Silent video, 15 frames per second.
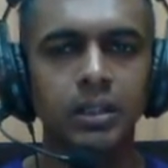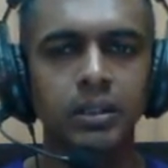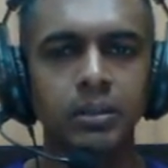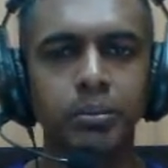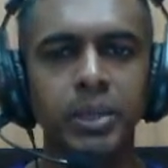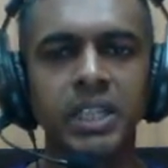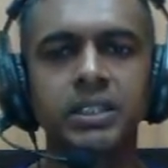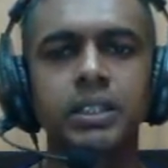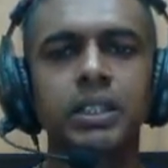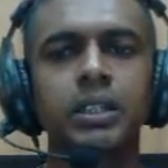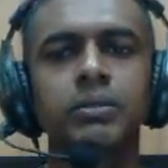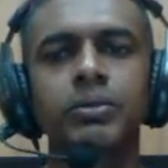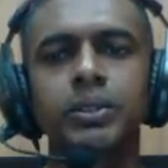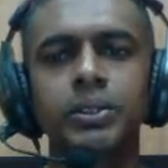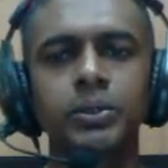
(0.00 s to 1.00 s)
basically
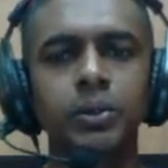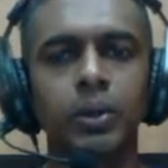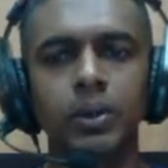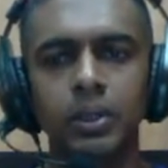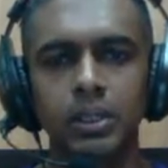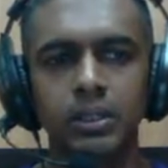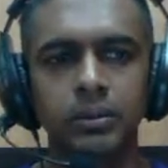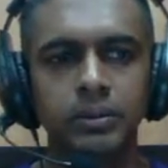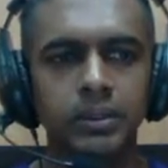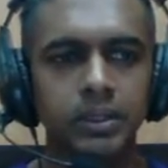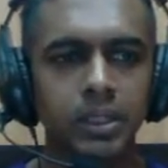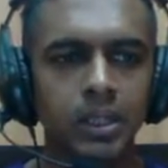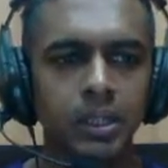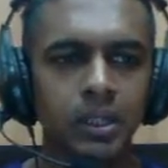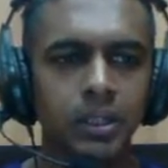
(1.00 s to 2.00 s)
for you all.
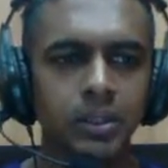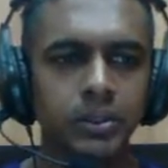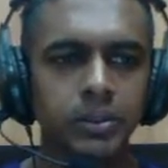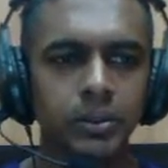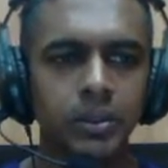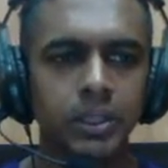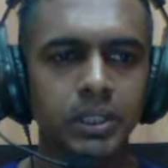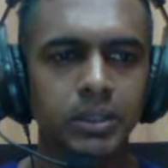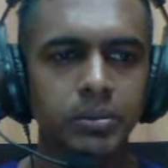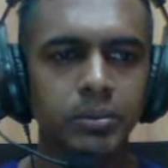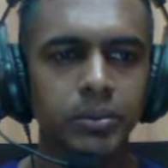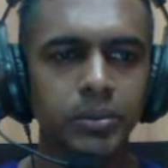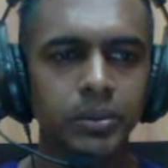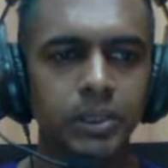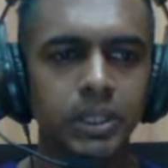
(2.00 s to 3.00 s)
So let's
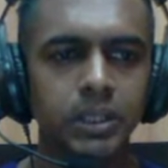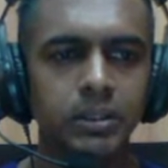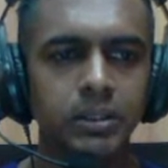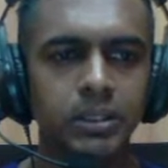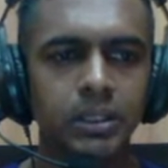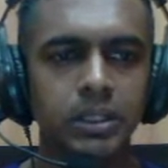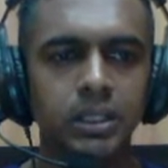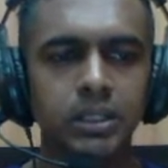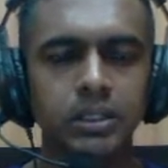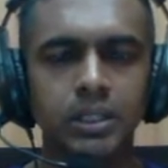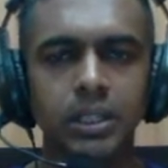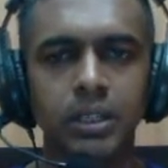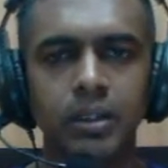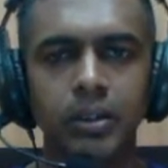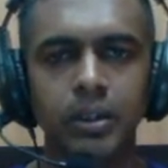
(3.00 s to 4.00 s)
move to this
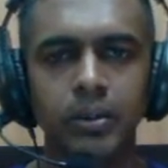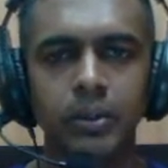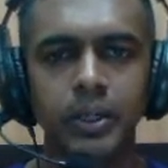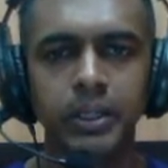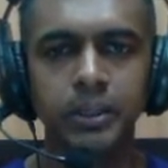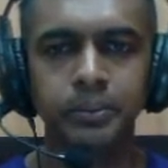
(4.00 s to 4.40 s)
screen recorder.